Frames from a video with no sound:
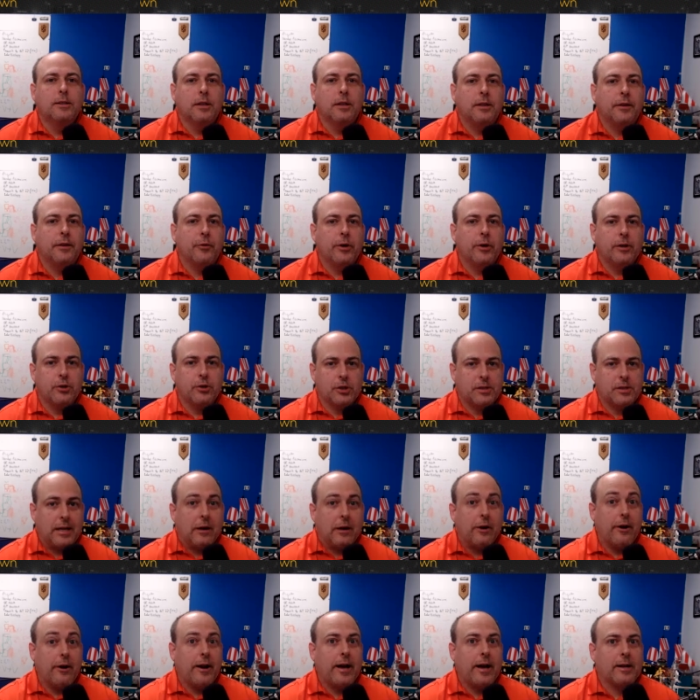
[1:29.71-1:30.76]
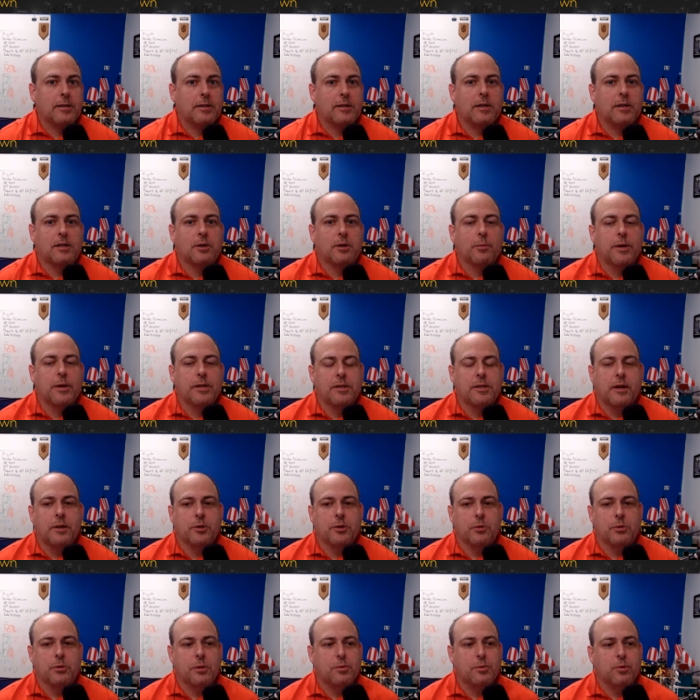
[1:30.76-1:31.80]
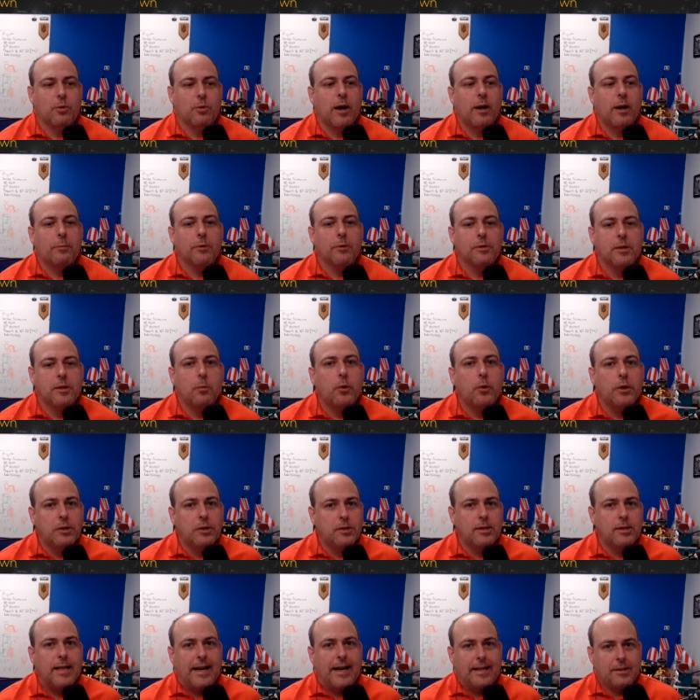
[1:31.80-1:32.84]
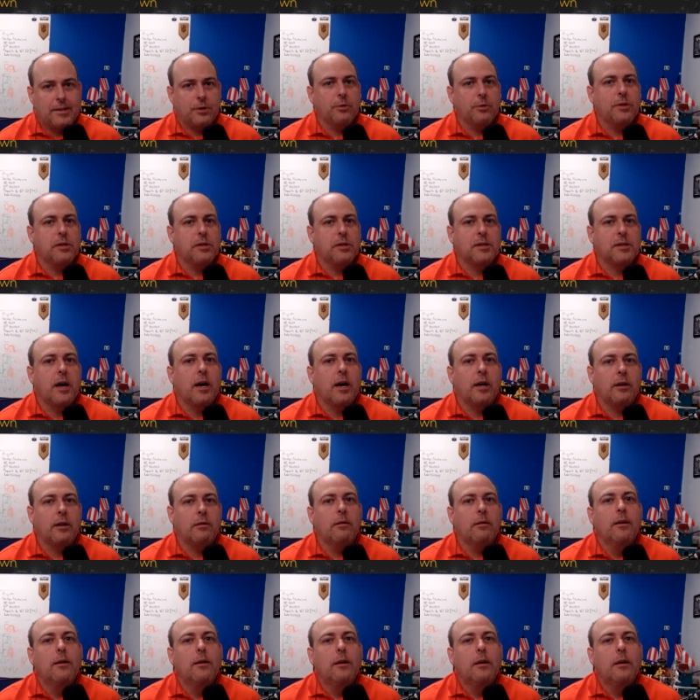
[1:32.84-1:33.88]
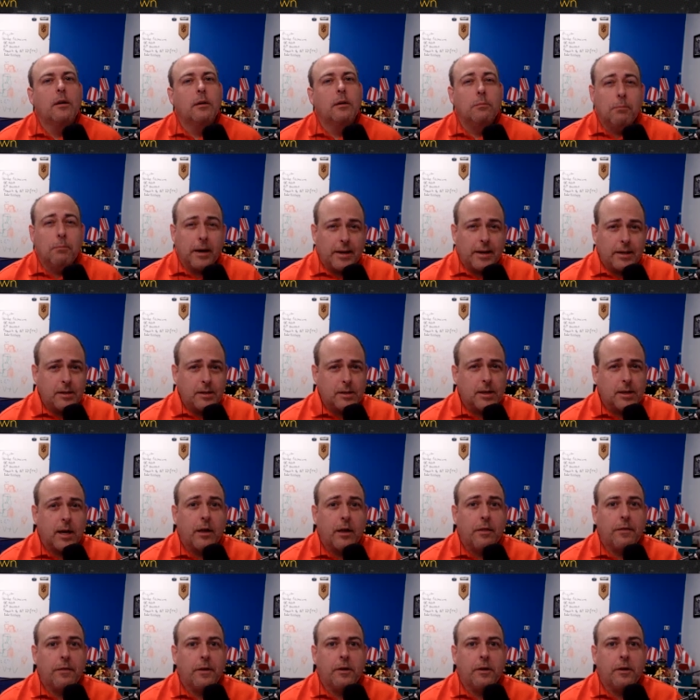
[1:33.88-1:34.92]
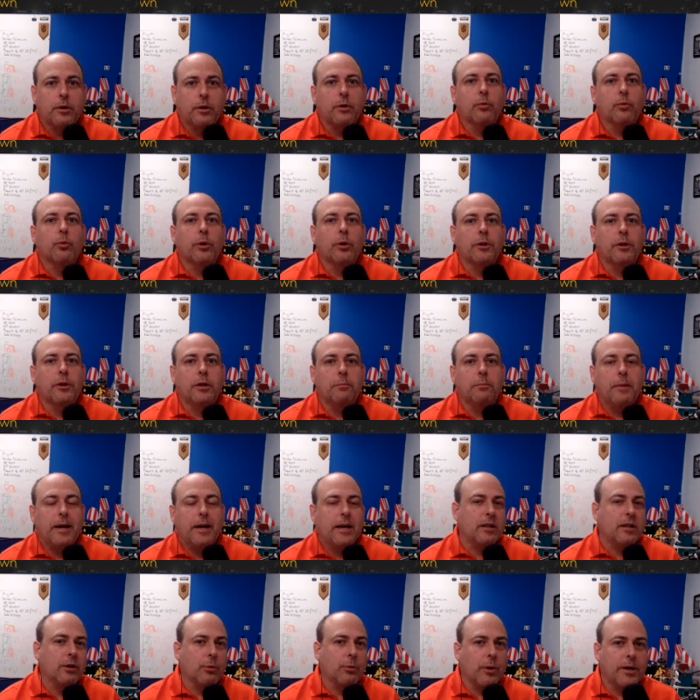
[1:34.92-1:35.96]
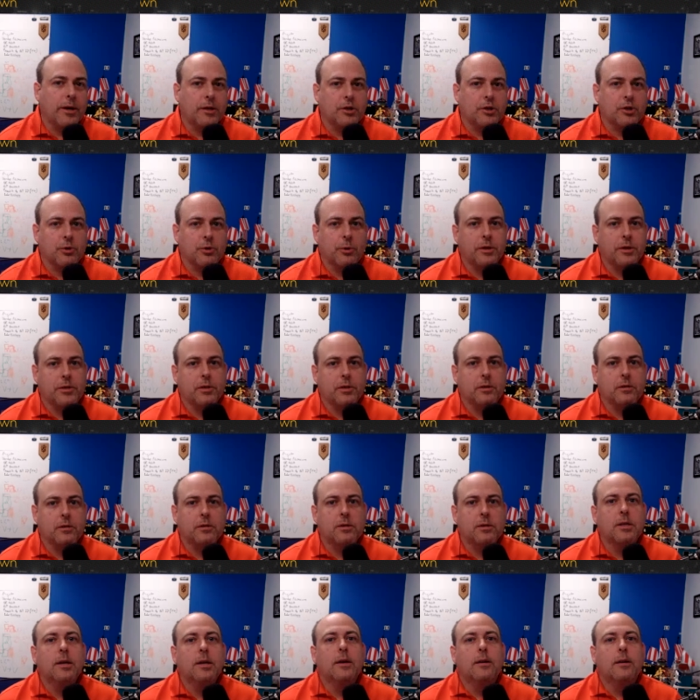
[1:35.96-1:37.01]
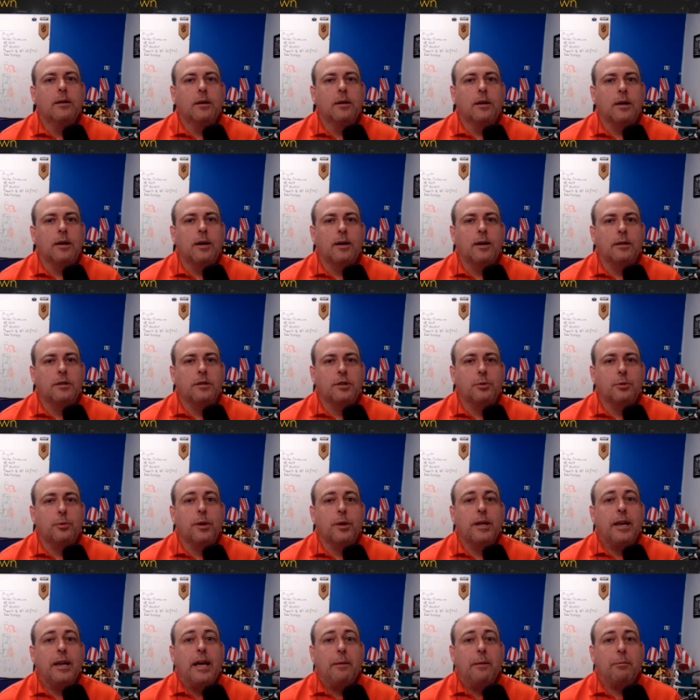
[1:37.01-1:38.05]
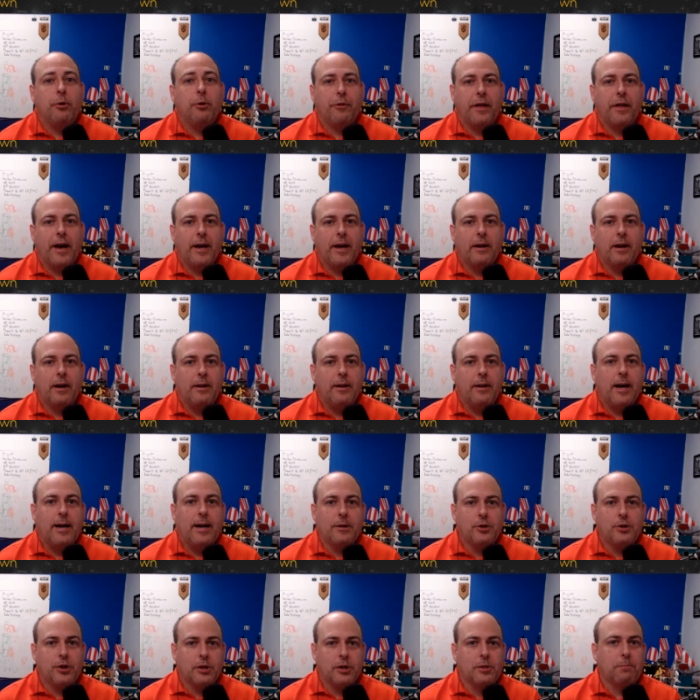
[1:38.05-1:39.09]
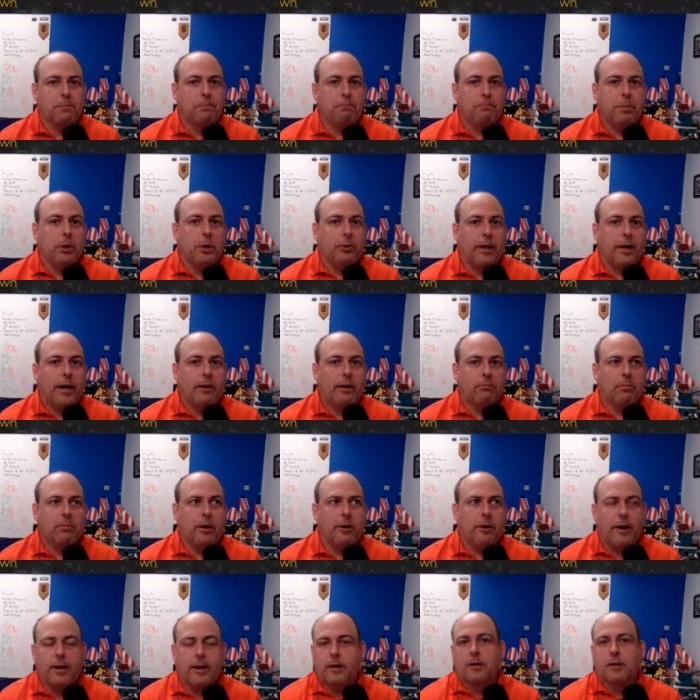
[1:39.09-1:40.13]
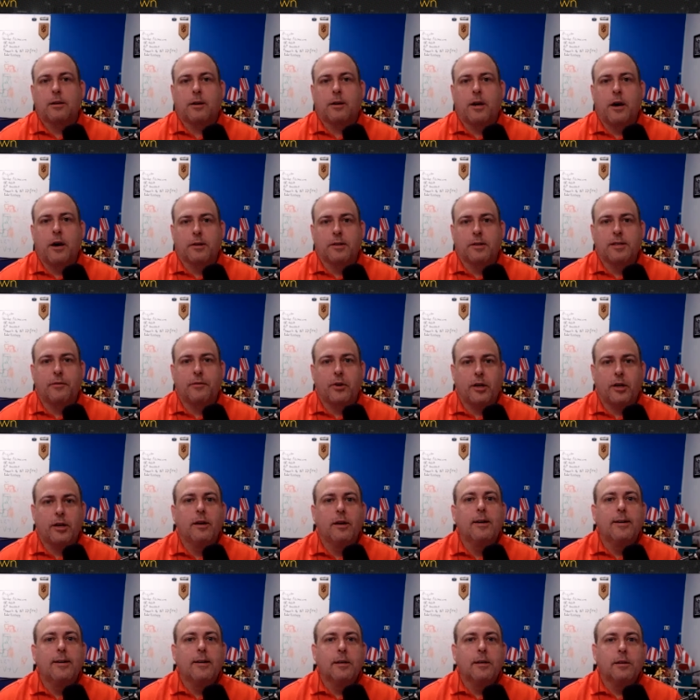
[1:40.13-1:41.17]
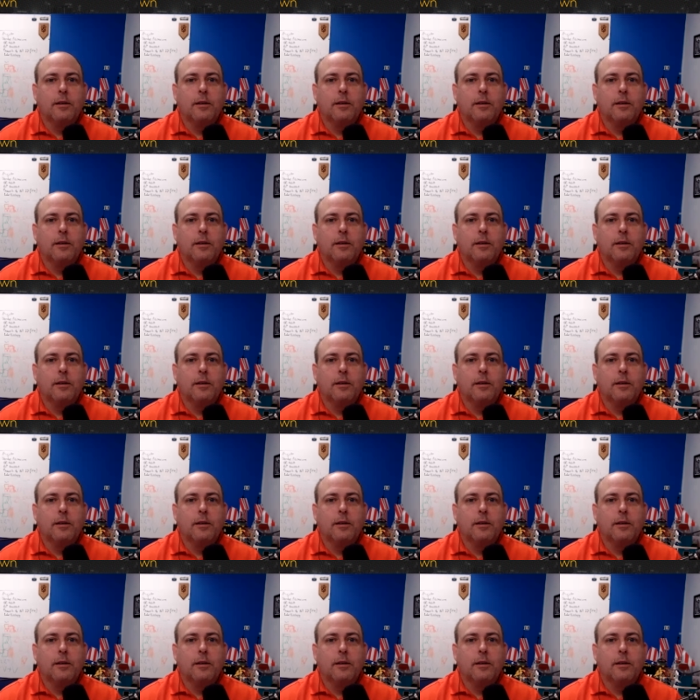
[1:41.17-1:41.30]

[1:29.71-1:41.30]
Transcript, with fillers: delivering just internet access to residential subscribers. And once that's your design mindset, then you can really make the right choices uh, to enable that and not just build out internet connectivity.